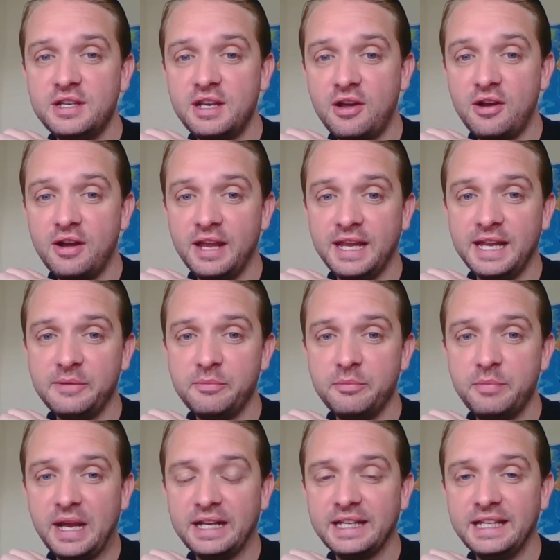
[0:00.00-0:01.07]
I am
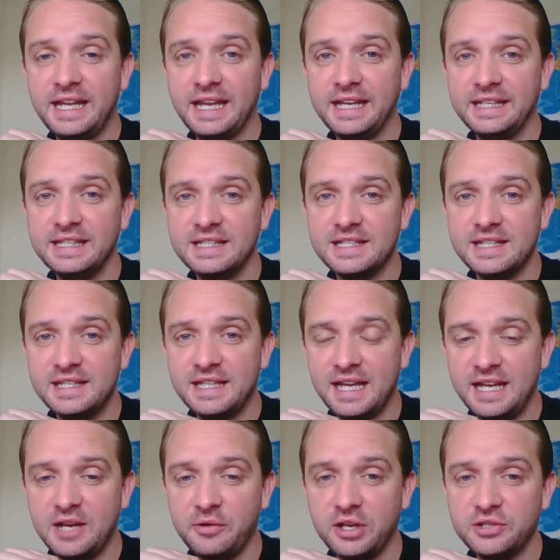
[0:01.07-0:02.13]
back again
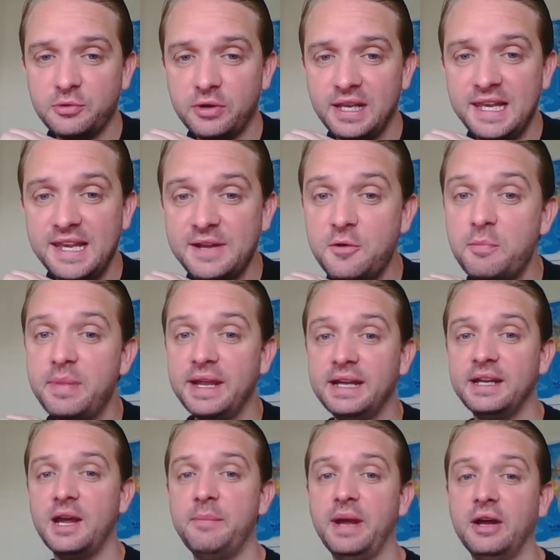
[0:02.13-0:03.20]
today. I'm going to talk a little bit
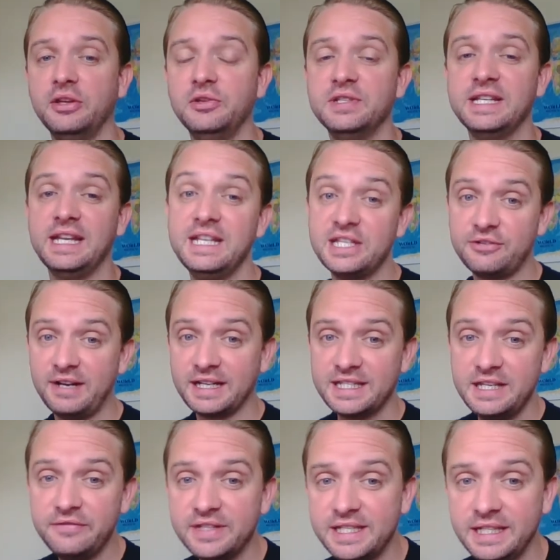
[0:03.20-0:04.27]
about using
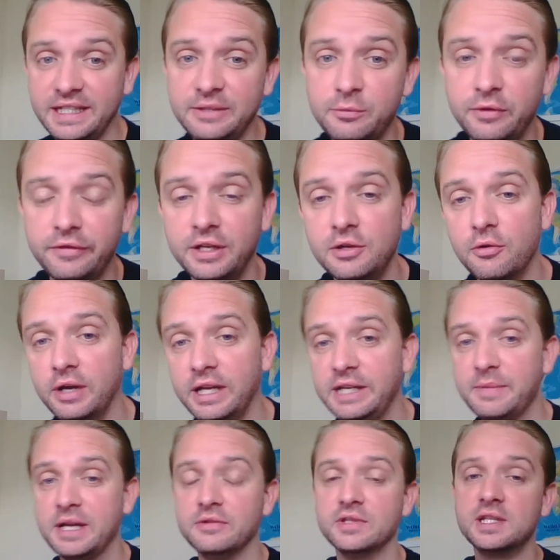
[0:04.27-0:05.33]
interactivity within your
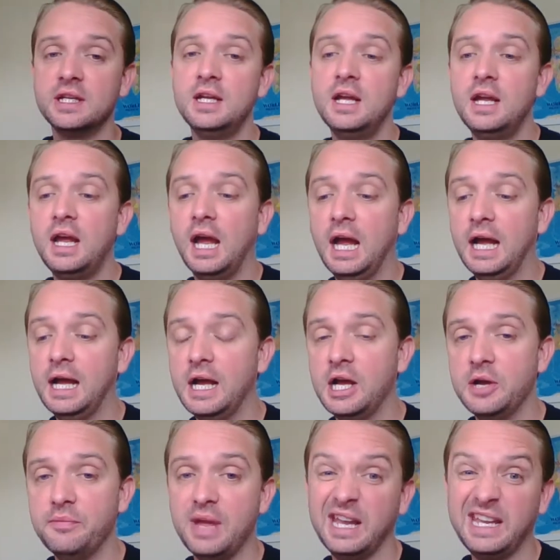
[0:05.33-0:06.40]
emails.
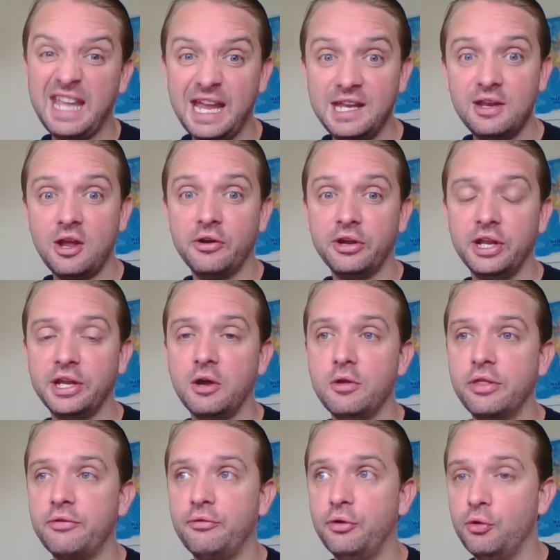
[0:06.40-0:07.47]
Again, I'm going to go
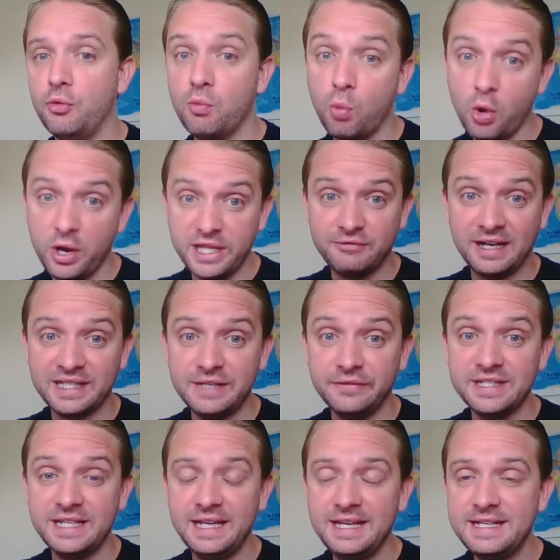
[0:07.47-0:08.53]
through what
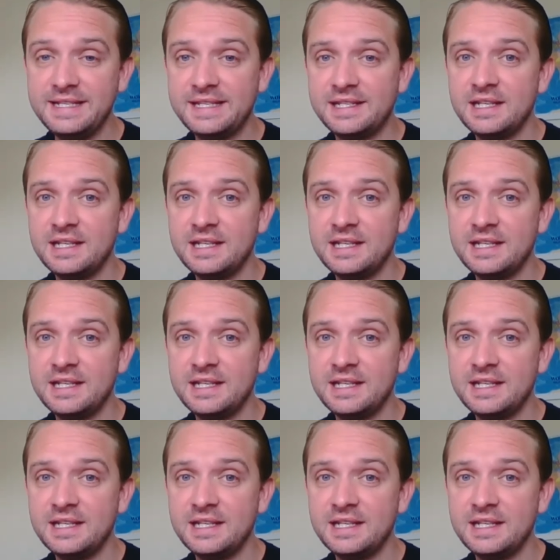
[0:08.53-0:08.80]
interactivity is,